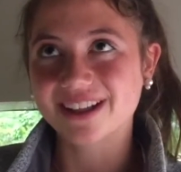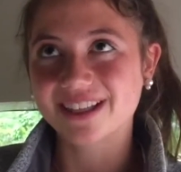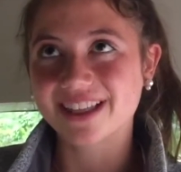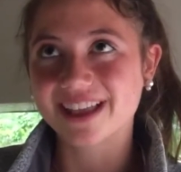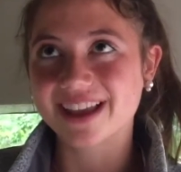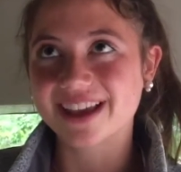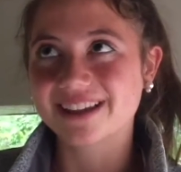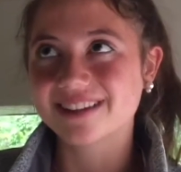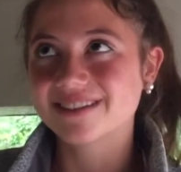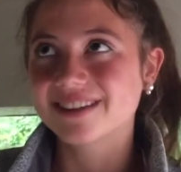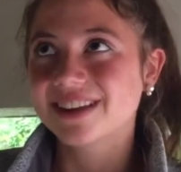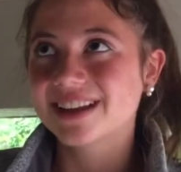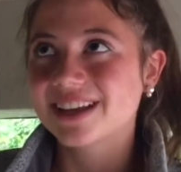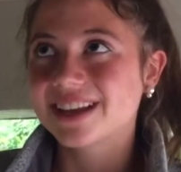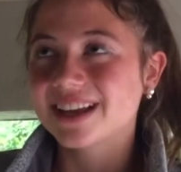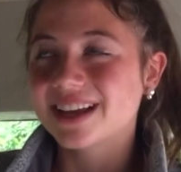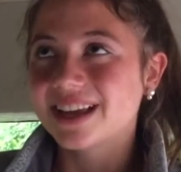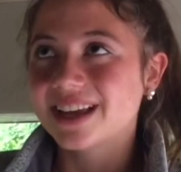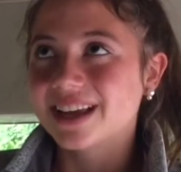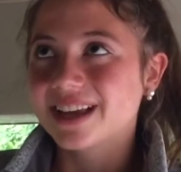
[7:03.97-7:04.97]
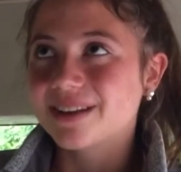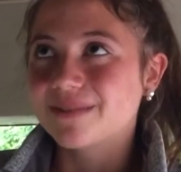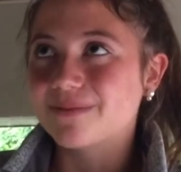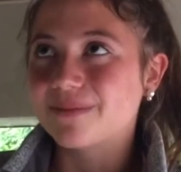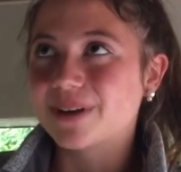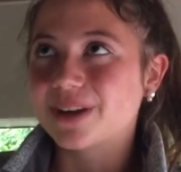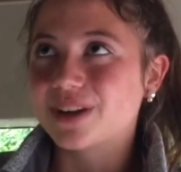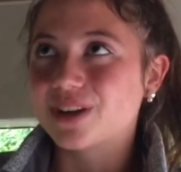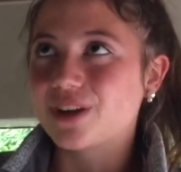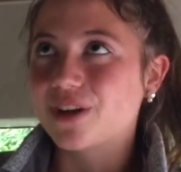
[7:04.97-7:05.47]
Like,
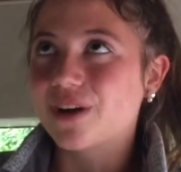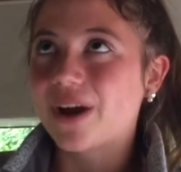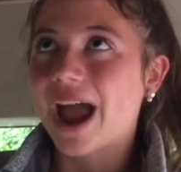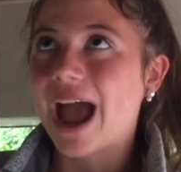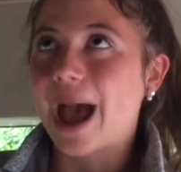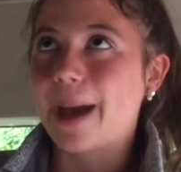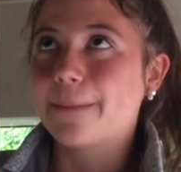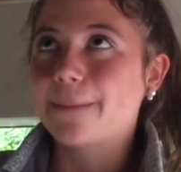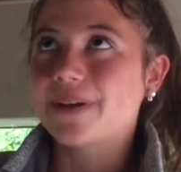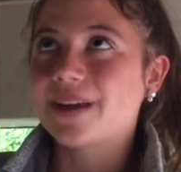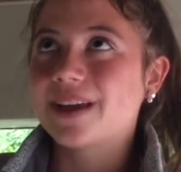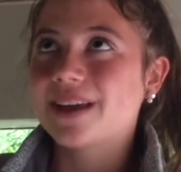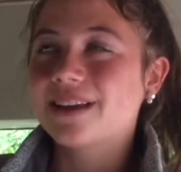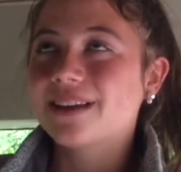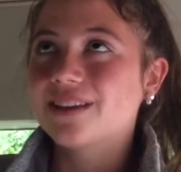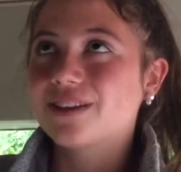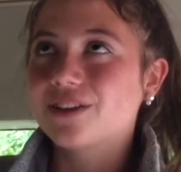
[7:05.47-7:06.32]
when you're happy,